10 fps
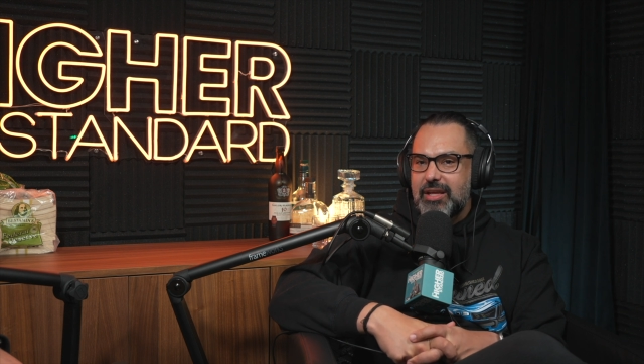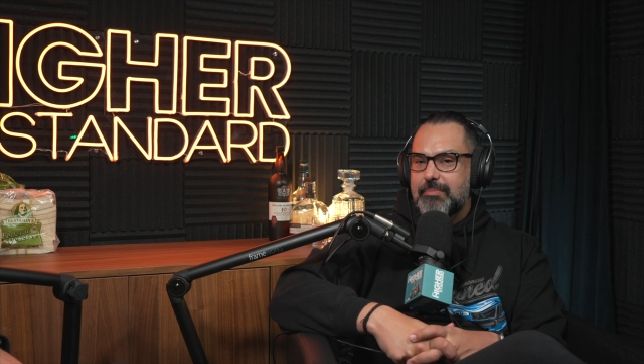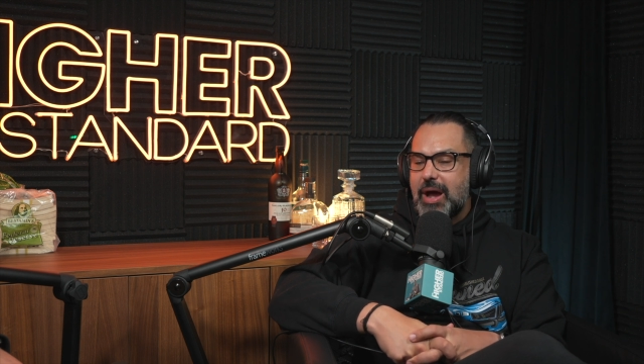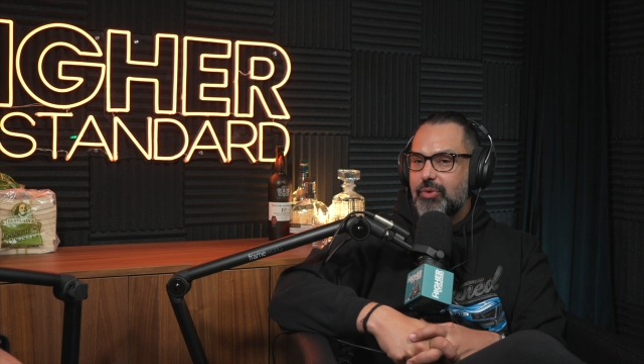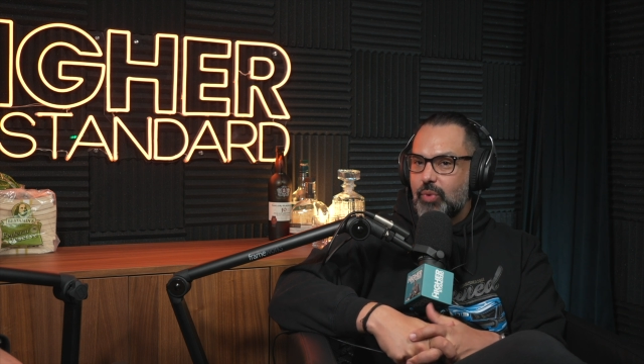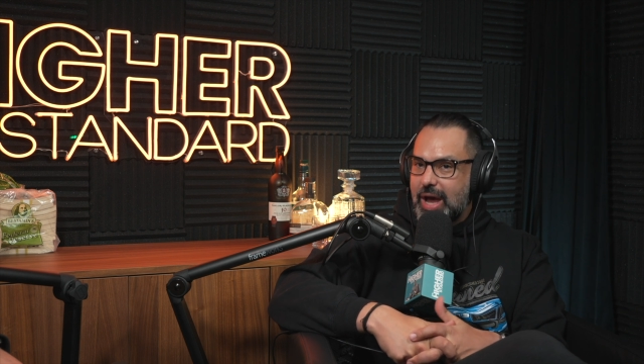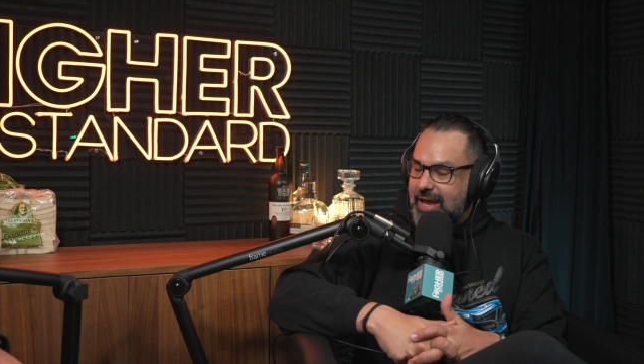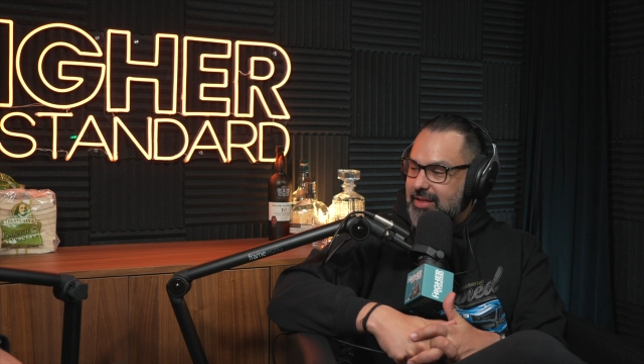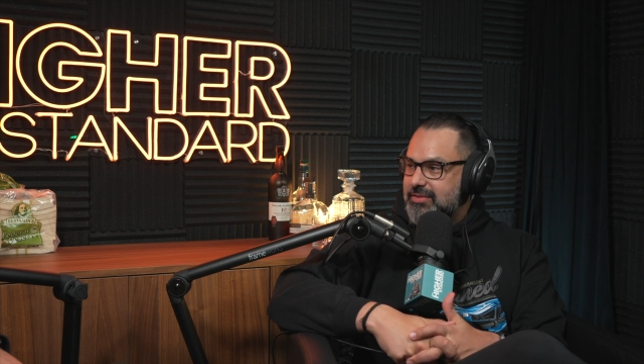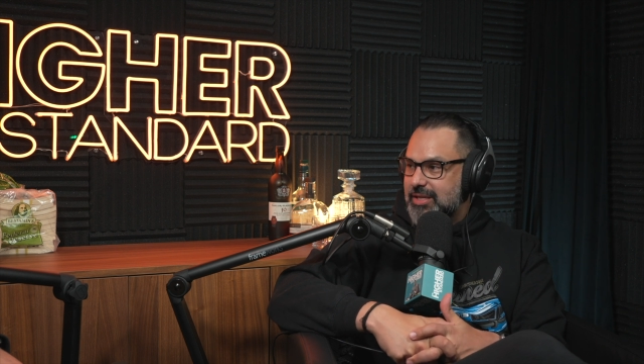And by the
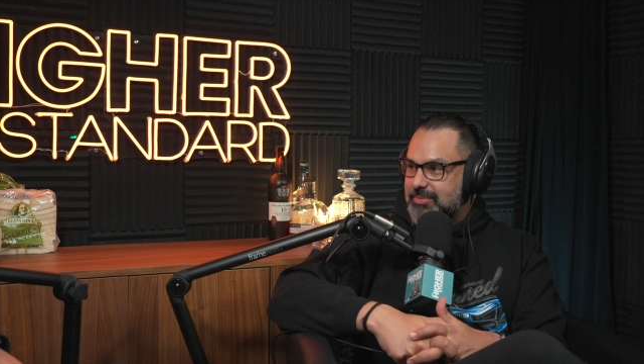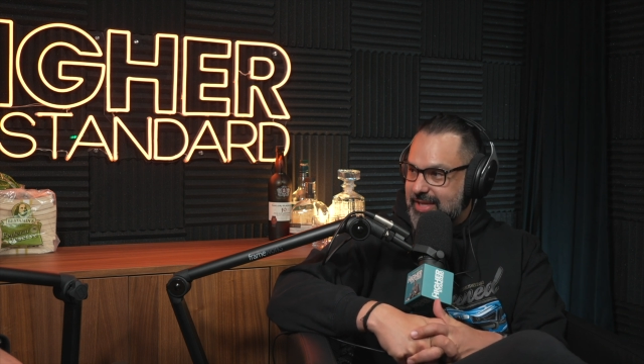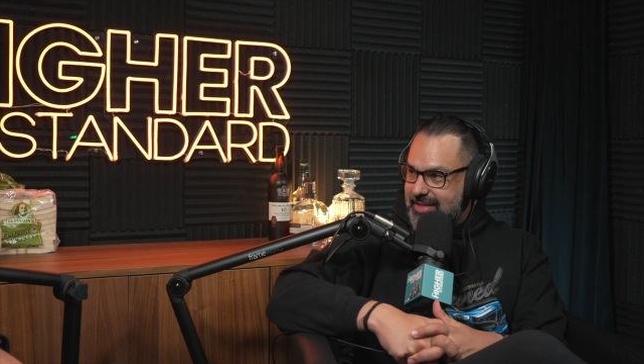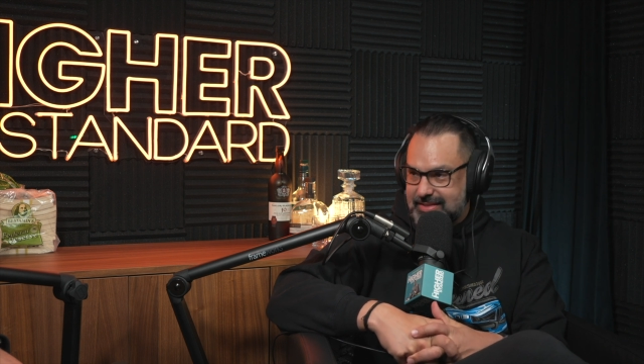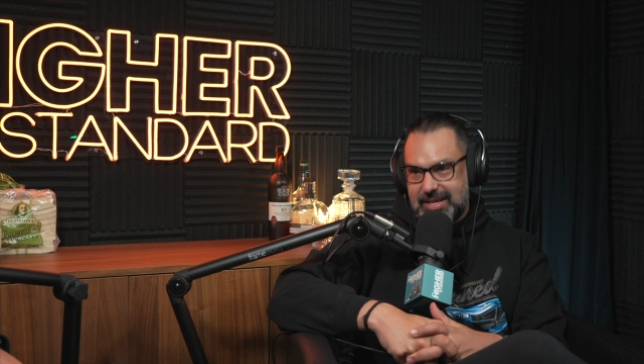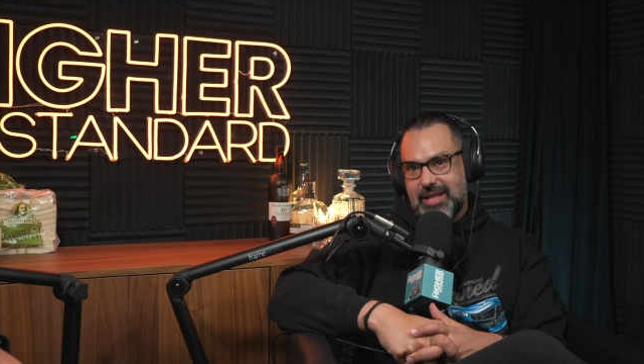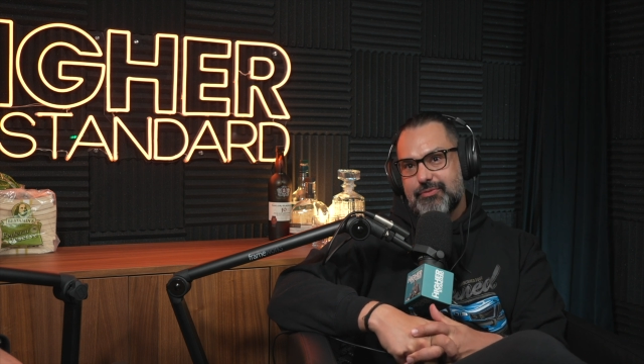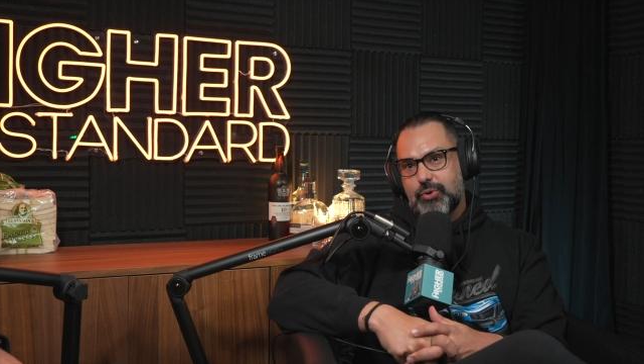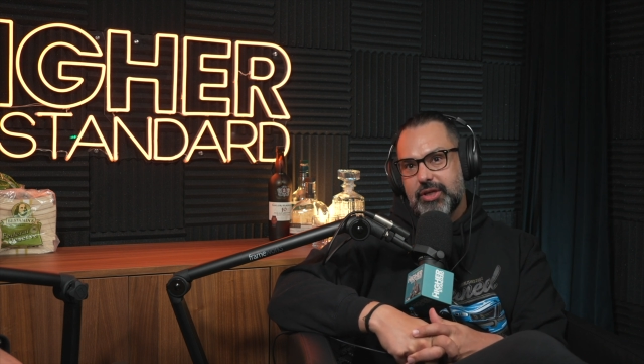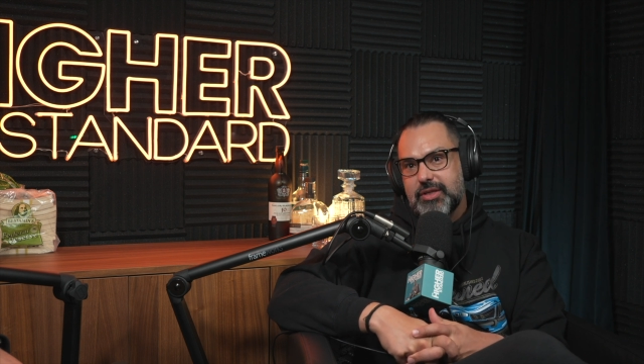way, in some states like
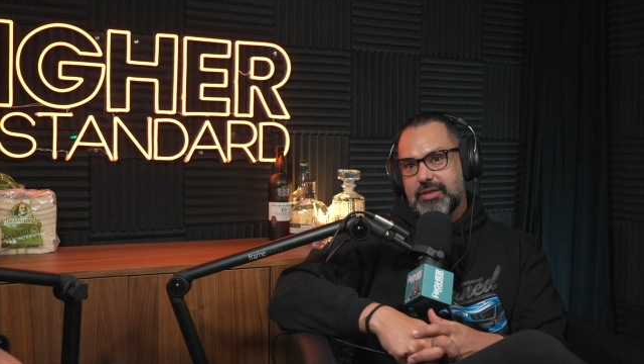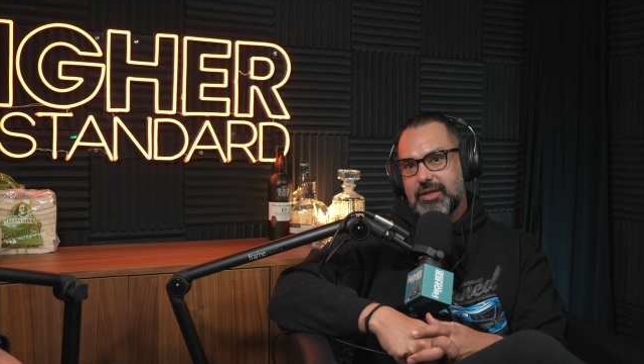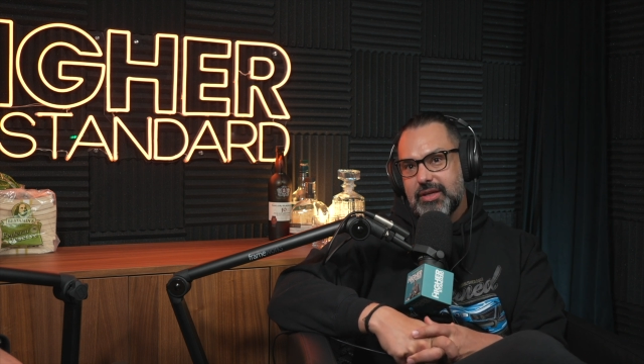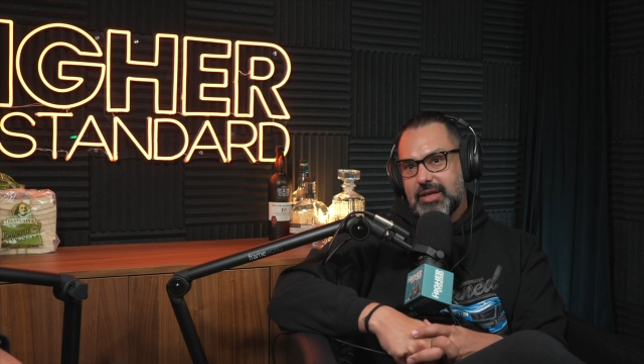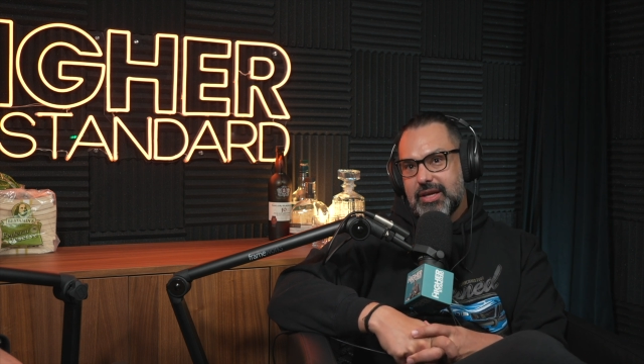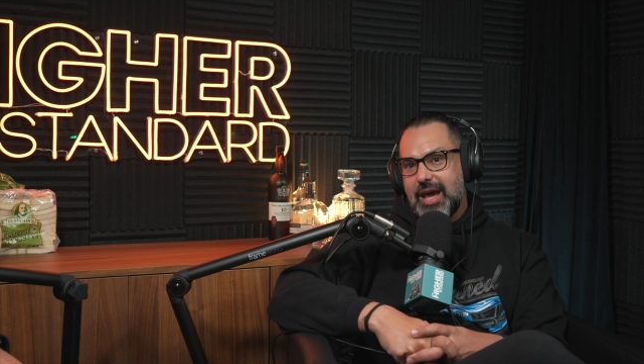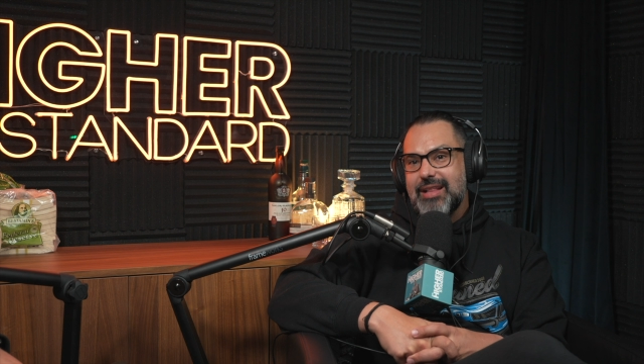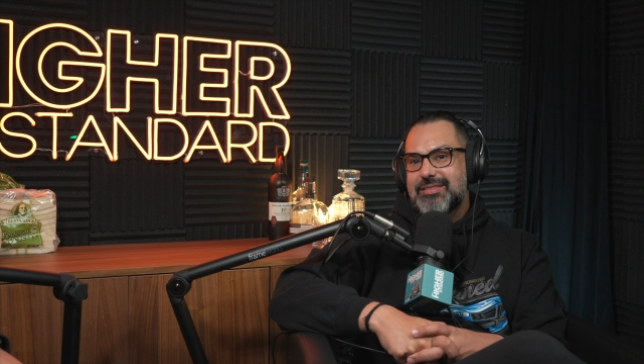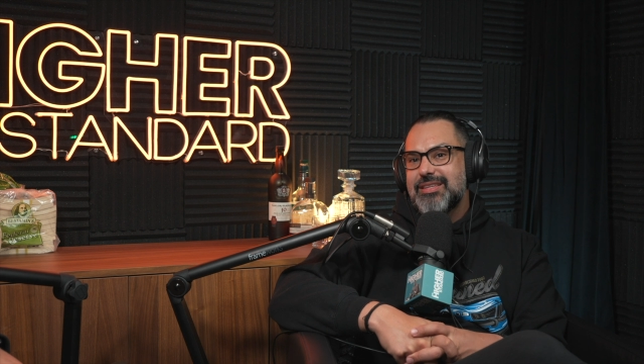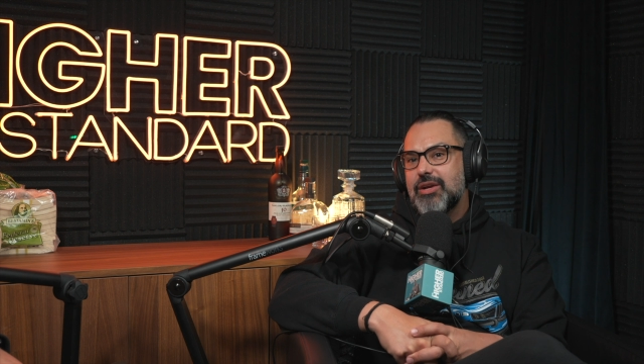California,
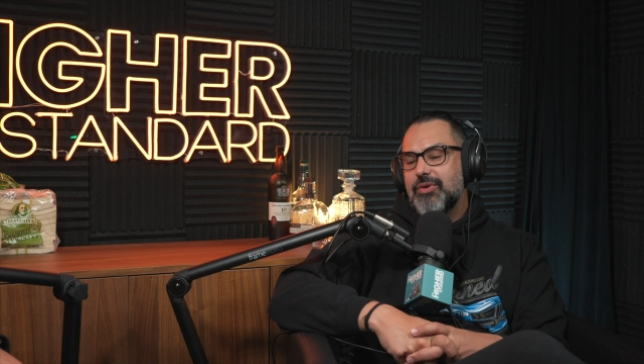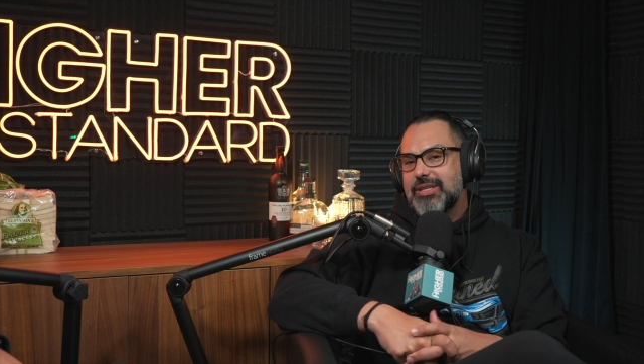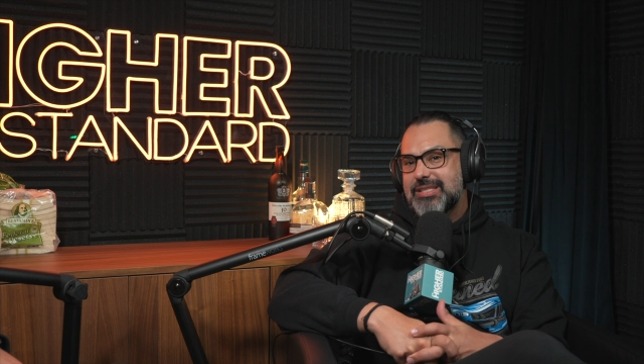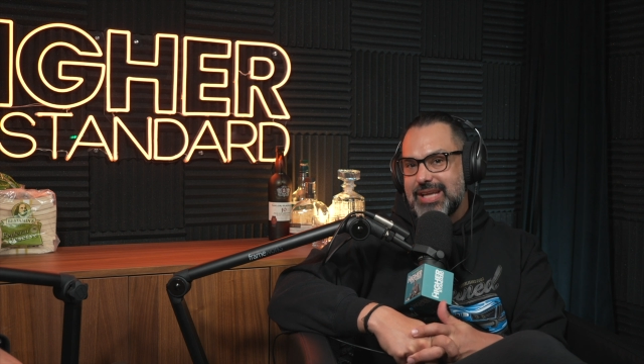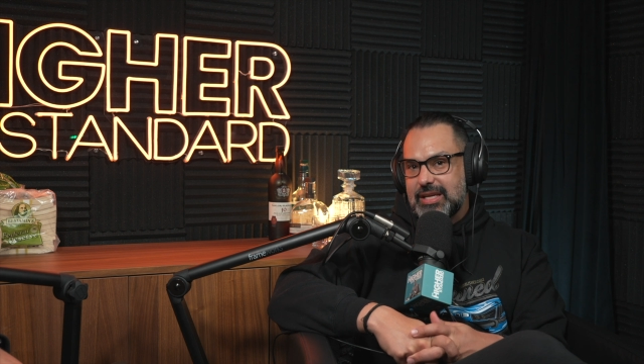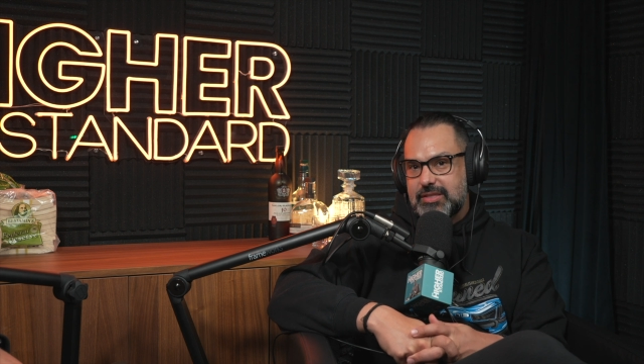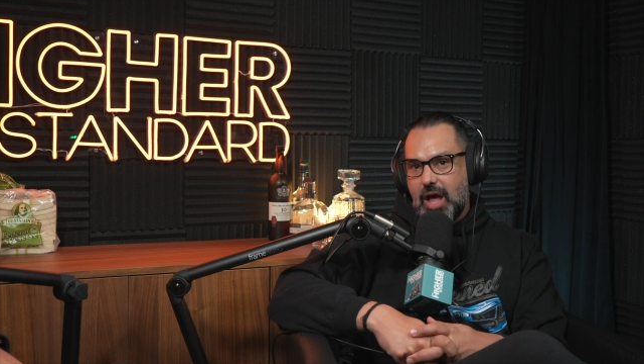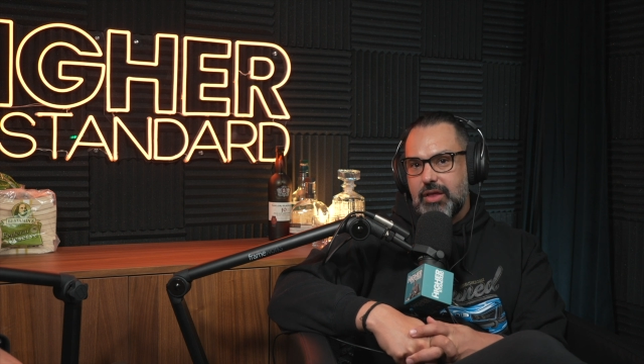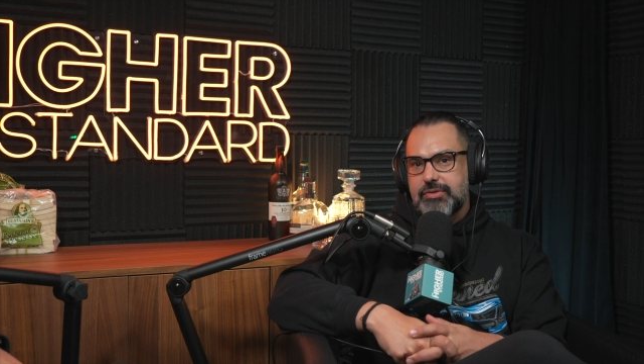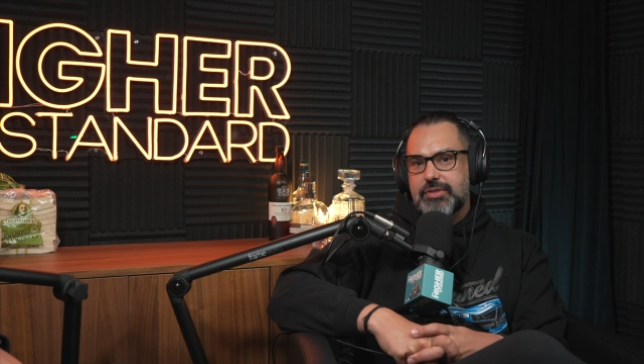it's nearing
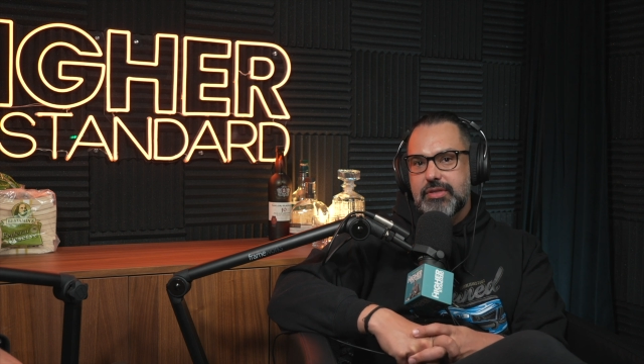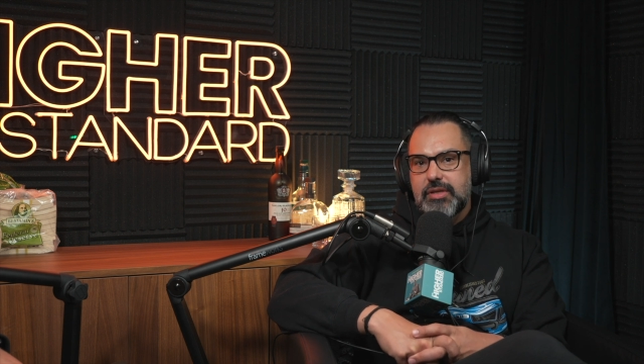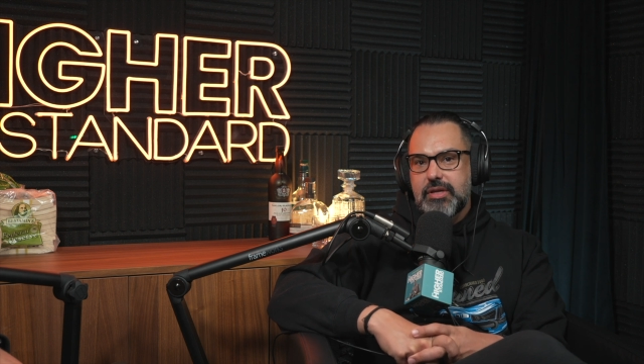$6.